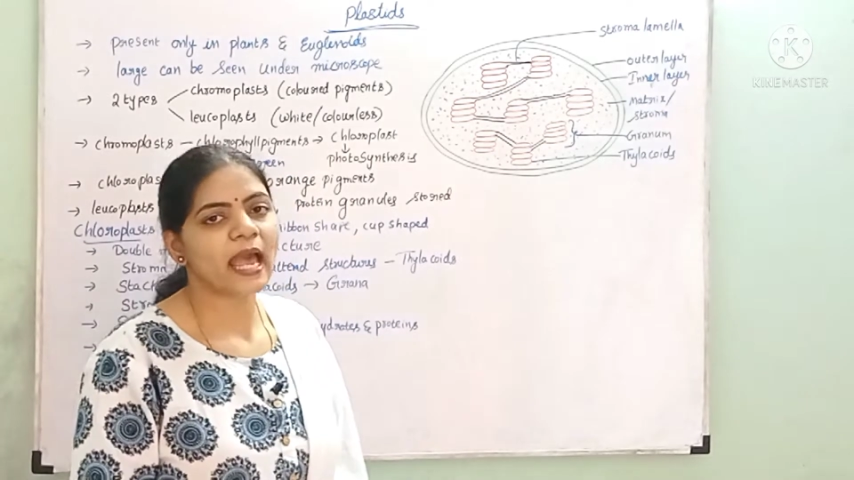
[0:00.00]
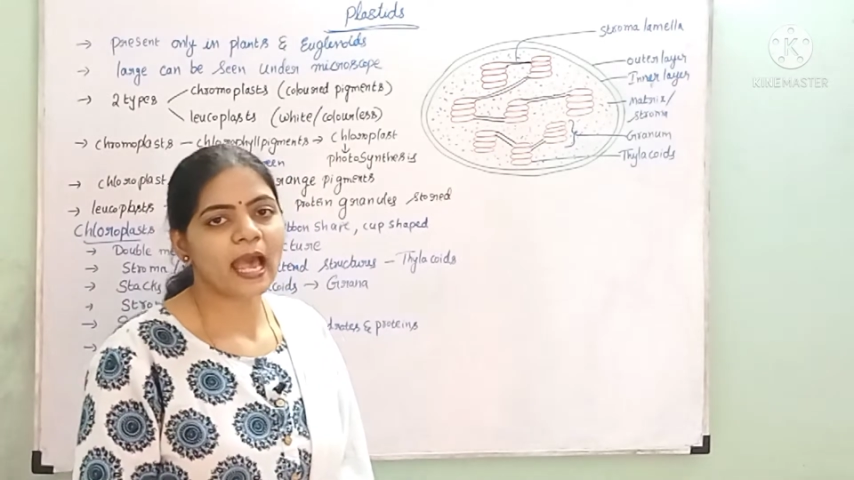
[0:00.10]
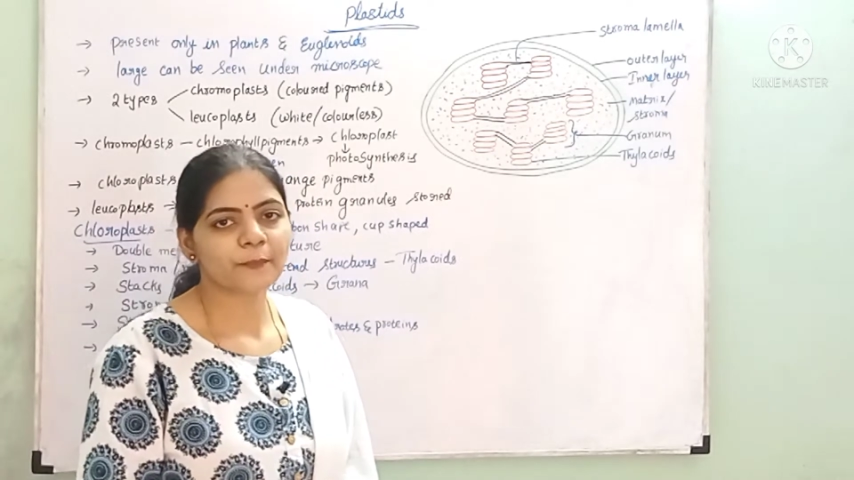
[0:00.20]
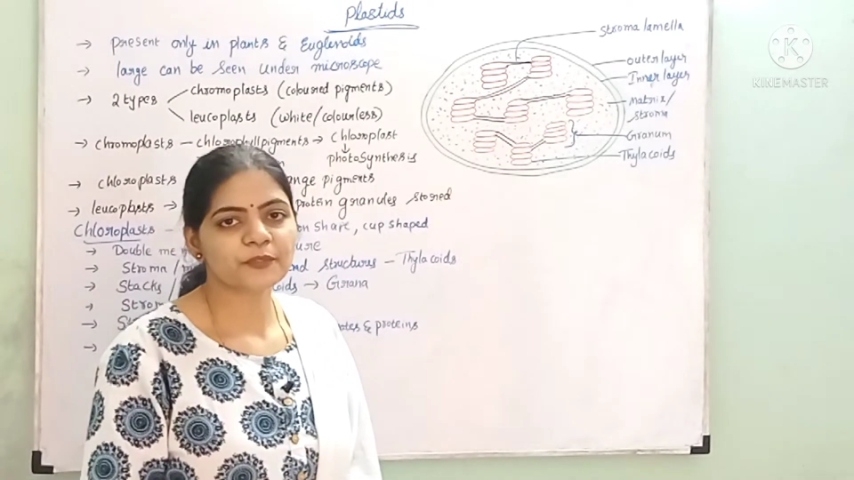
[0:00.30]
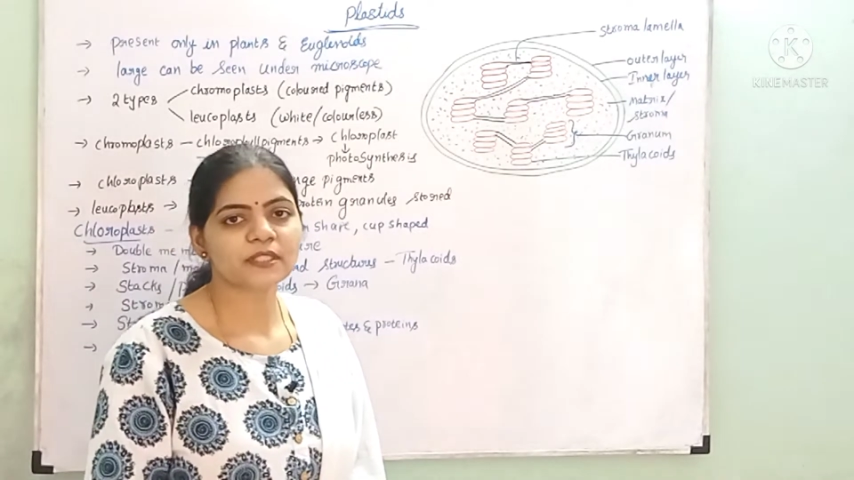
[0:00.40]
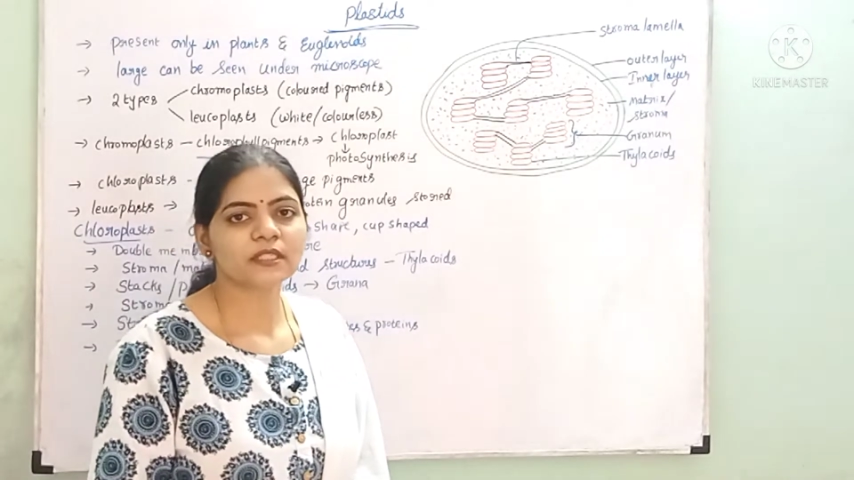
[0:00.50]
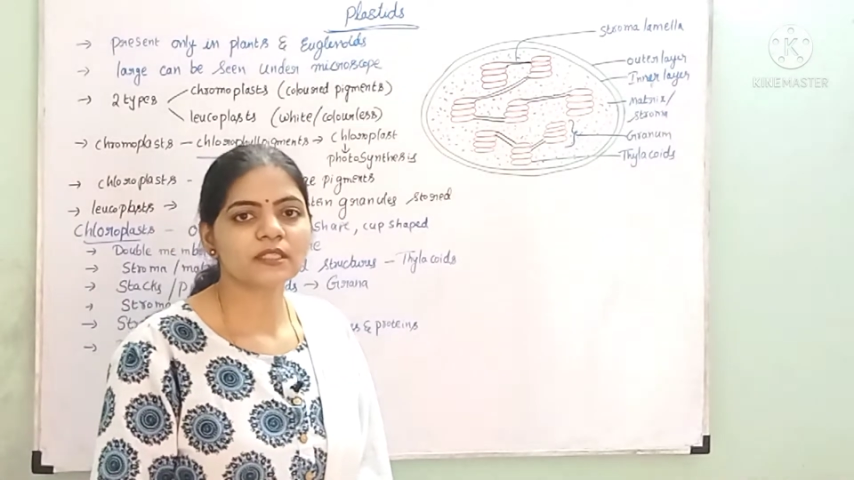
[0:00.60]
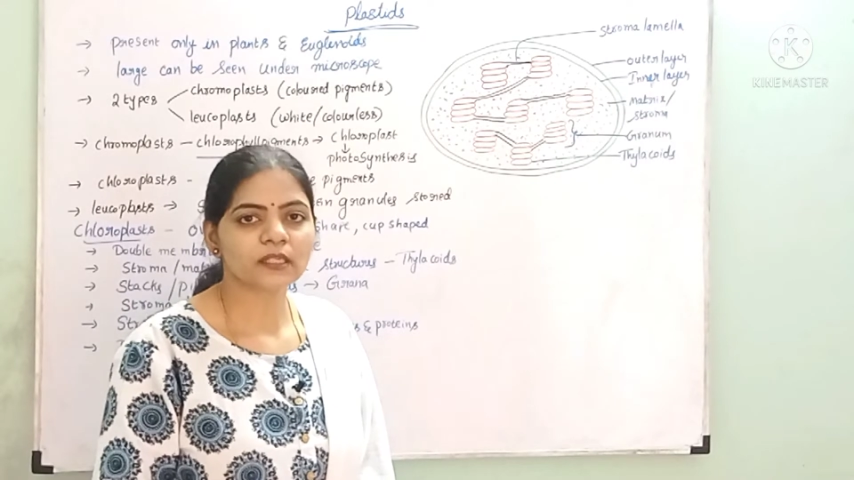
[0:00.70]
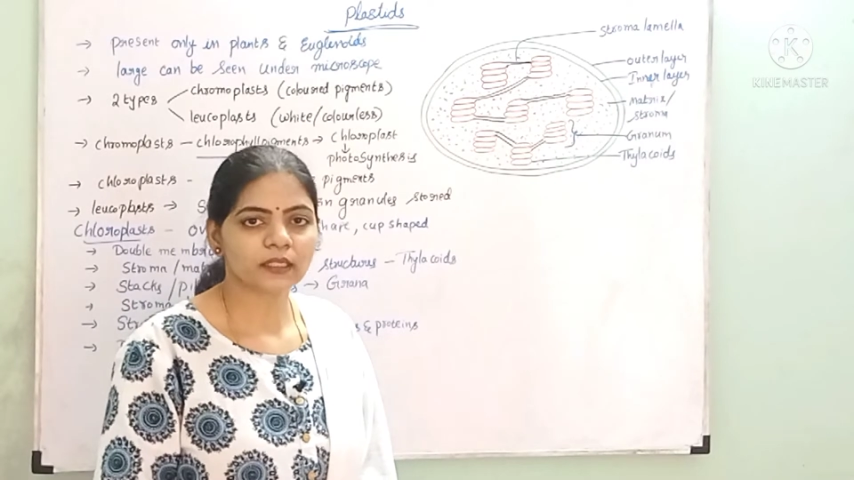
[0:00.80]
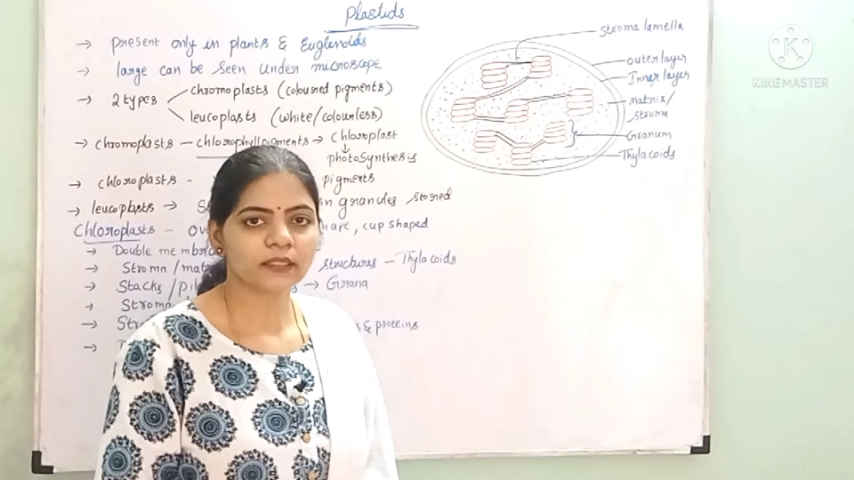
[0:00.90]

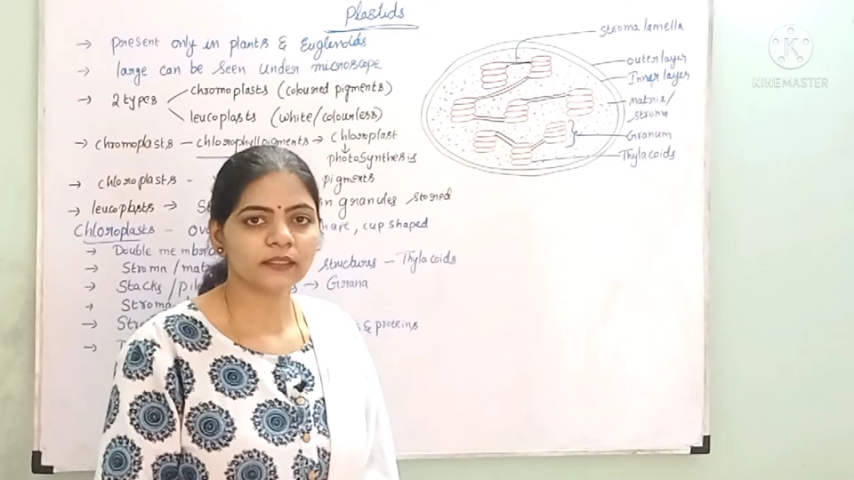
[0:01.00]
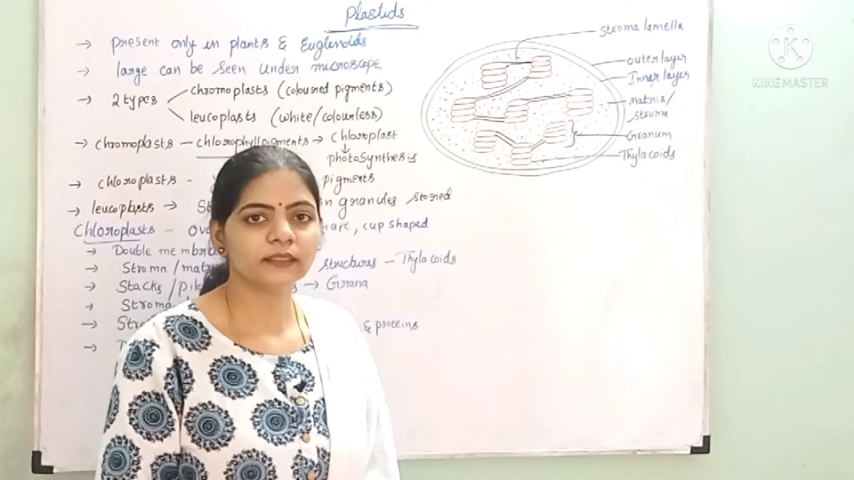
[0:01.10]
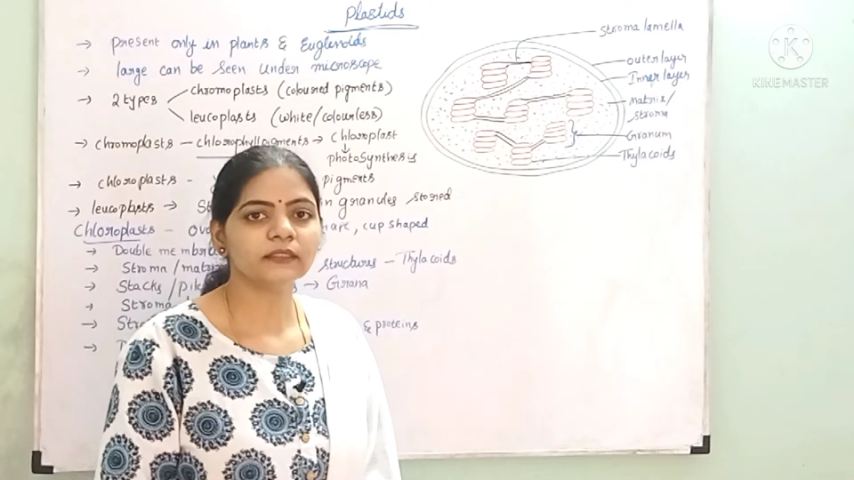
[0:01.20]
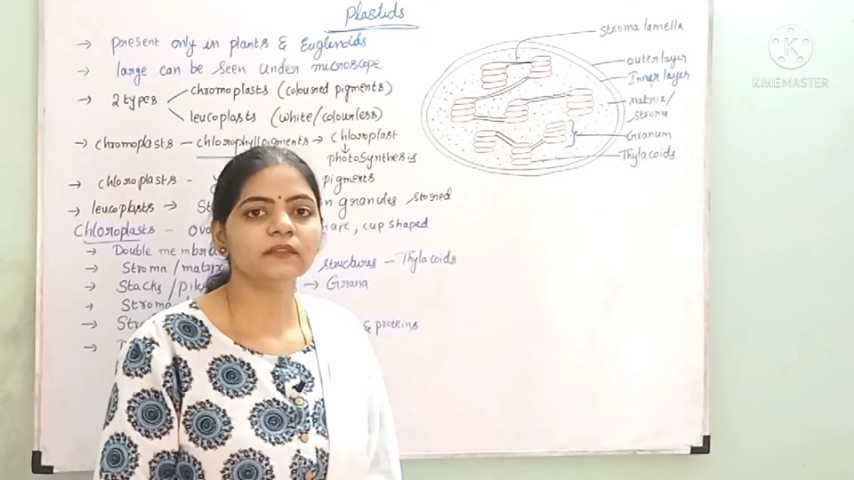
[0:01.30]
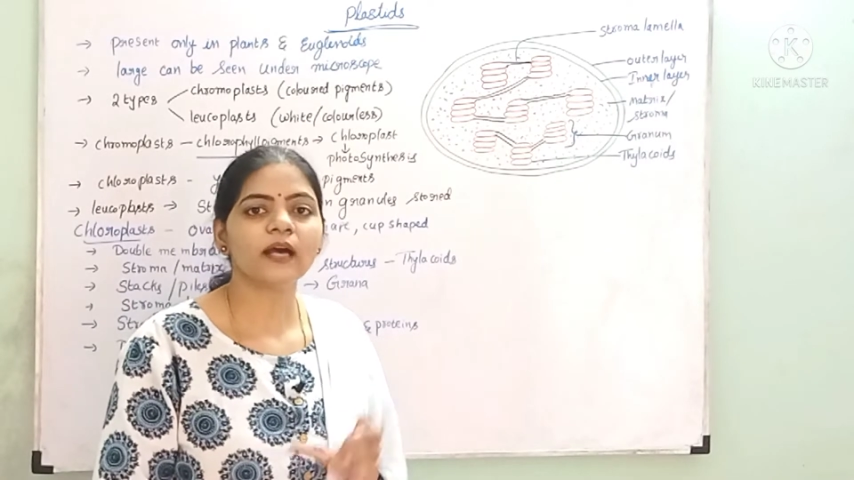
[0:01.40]
absent in the